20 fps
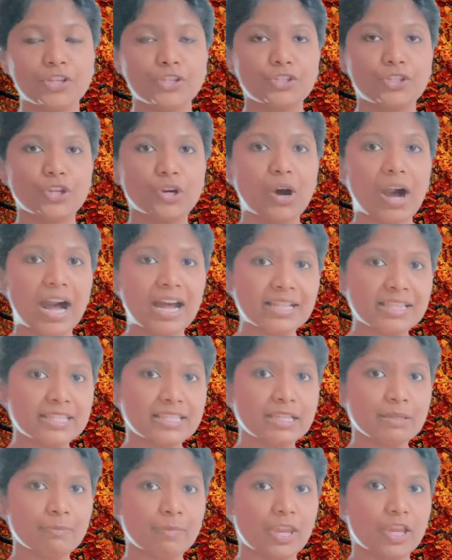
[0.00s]
So your
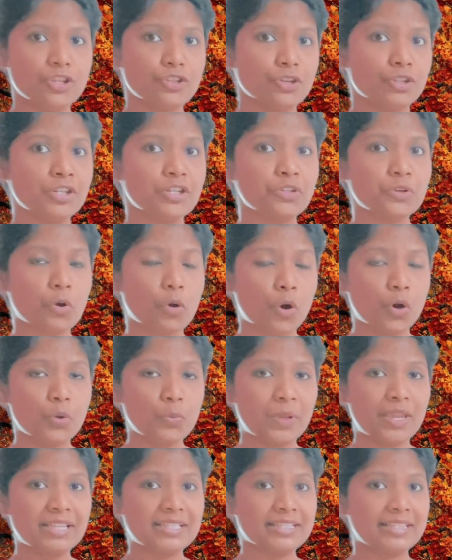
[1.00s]
answer, make sure it
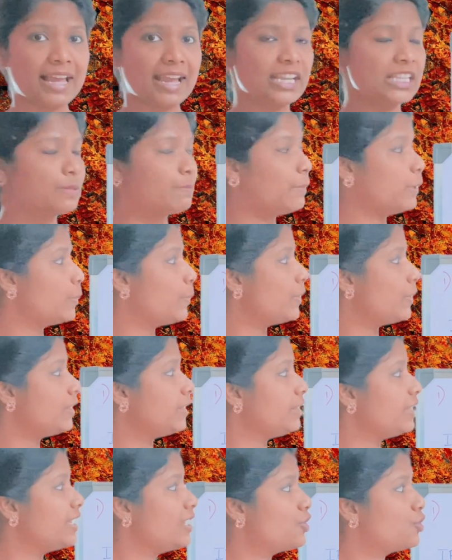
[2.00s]
always lies
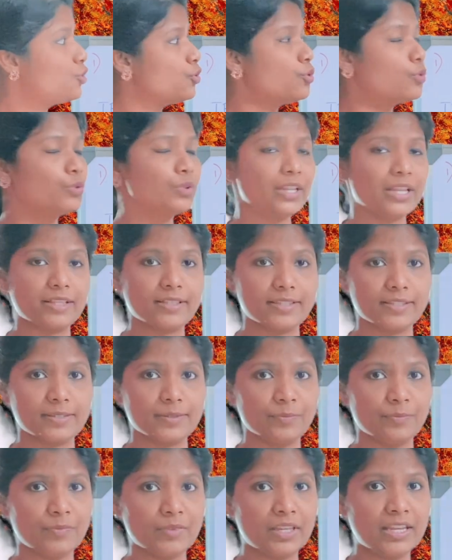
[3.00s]
between these two rates.